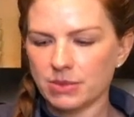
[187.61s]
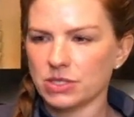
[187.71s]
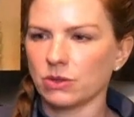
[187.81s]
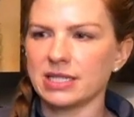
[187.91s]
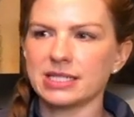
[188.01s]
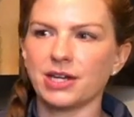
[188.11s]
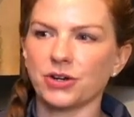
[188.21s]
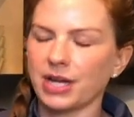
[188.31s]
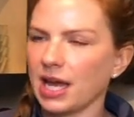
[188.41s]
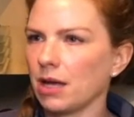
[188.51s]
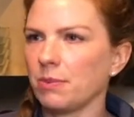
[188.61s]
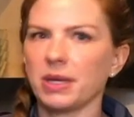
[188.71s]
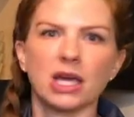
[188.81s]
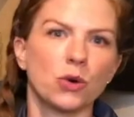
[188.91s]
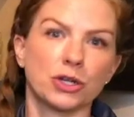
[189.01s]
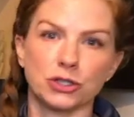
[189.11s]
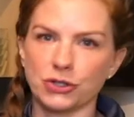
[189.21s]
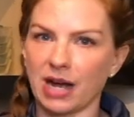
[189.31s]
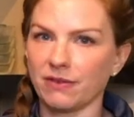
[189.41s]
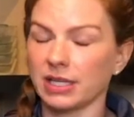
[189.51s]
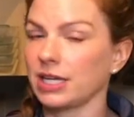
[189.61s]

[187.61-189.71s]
So let's say you're camping or you're traveling